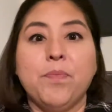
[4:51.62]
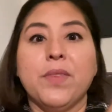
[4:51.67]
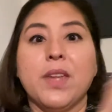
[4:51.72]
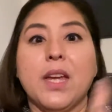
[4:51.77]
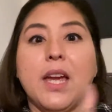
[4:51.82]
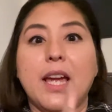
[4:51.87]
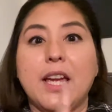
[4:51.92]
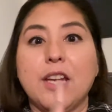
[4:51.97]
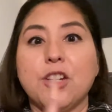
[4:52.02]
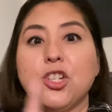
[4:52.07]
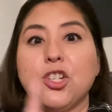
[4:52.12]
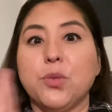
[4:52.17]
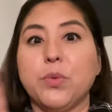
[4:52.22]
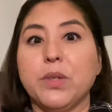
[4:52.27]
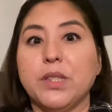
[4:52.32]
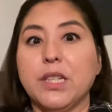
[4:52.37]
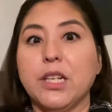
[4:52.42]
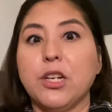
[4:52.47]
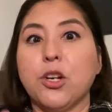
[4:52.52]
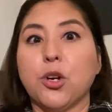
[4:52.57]
and she
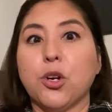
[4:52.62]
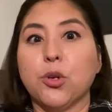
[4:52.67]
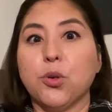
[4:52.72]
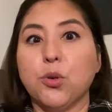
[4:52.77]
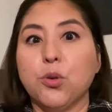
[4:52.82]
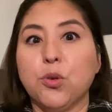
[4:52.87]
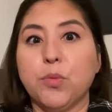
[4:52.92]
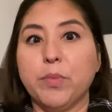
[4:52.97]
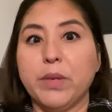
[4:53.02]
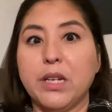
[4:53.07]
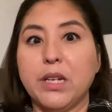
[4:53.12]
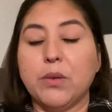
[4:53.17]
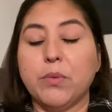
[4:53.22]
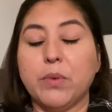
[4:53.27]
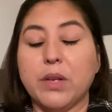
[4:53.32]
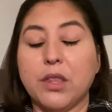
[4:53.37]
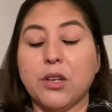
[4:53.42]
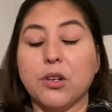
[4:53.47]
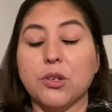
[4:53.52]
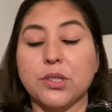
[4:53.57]
was in her Google Meet
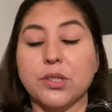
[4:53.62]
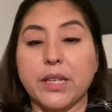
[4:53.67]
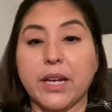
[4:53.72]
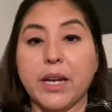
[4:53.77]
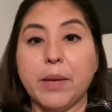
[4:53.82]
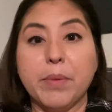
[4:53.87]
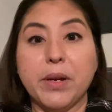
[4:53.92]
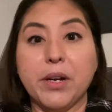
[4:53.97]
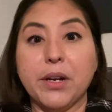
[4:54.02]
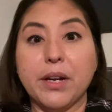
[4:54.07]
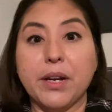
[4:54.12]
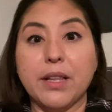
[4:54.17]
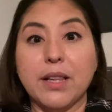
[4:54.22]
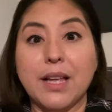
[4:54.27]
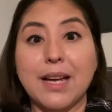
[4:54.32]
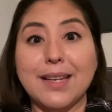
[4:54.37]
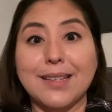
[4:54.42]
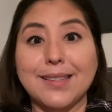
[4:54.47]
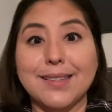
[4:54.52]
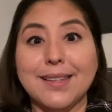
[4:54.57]
with her second period
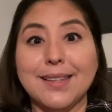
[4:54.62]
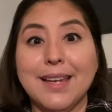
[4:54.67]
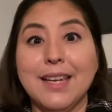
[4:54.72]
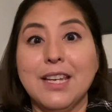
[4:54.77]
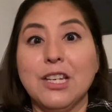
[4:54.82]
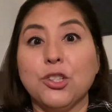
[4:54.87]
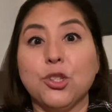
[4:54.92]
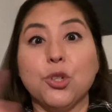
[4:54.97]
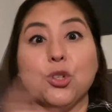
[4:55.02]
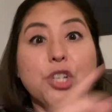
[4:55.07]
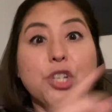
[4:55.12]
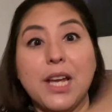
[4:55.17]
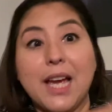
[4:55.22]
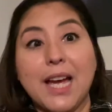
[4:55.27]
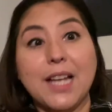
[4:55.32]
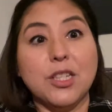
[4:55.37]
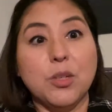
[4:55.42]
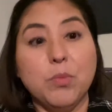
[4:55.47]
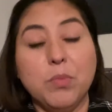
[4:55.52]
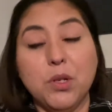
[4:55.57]
class. So she
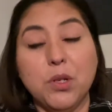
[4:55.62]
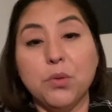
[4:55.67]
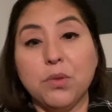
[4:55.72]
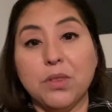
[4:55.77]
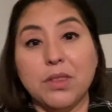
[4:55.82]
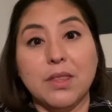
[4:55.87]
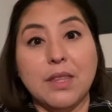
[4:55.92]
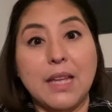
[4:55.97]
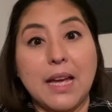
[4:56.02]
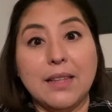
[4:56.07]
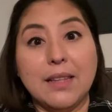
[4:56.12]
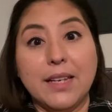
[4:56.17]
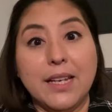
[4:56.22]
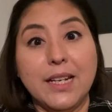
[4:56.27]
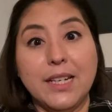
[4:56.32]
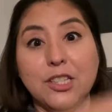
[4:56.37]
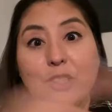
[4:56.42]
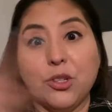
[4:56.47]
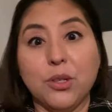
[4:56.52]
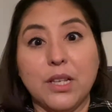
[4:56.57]
had to mute that
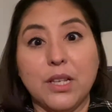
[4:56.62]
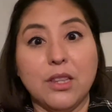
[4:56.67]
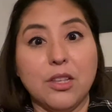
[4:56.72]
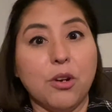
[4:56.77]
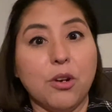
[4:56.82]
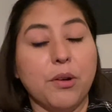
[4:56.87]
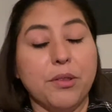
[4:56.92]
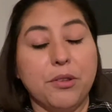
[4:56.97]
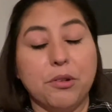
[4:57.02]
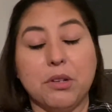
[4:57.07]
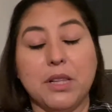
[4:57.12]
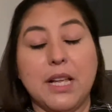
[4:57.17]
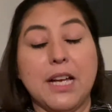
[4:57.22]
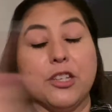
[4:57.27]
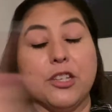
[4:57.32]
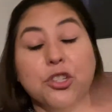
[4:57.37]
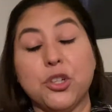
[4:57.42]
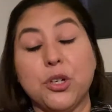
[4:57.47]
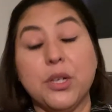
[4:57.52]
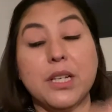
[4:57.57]
lady so that her other
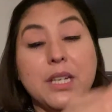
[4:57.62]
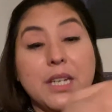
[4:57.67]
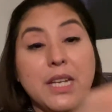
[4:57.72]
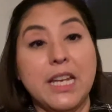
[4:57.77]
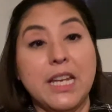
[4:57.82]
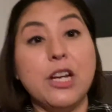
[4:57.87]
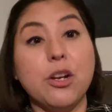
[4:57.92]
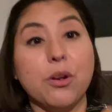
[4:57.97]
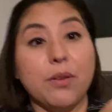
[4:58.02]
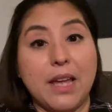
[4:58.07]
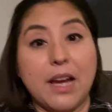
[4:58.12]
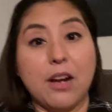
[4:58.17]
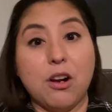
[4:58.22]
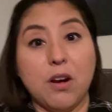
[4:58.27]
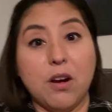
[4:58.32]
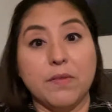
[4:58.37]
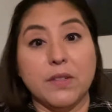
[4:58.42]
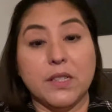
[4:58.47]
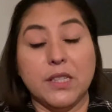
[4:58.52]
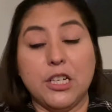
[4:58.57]
class couldn't hear that
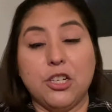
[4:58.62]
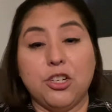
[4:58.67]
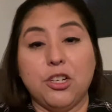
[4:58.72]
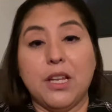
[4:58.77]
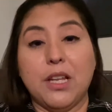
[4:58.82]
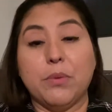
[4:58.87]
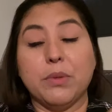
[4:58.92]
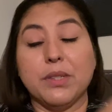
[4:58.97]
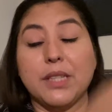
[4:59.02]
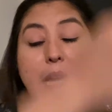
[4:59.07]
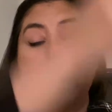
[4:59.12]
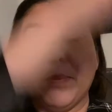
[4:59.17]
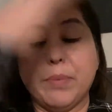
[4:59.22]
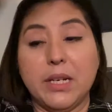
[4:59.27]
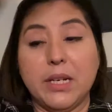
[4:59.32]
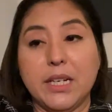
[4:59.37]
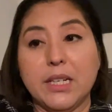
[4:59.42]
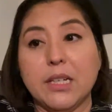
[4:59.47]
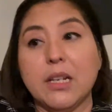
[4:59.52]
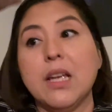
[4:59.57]
conversation that was
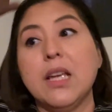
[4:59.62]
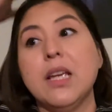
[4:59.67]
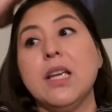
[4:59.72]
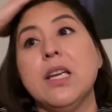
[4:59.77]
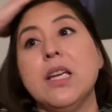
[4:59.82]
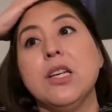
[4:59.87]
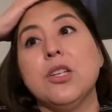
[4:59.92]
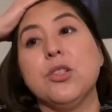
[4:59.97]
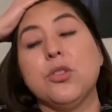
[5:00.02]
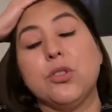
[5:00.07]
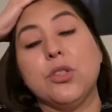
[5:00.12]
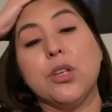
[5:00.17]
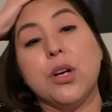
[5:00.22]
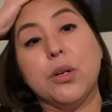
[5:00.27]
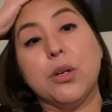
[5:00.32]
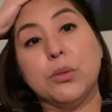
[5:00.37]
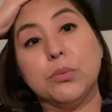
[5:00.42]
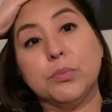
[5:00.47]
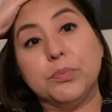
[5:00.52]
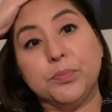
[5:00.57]
happening.
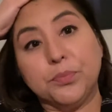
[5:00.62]
So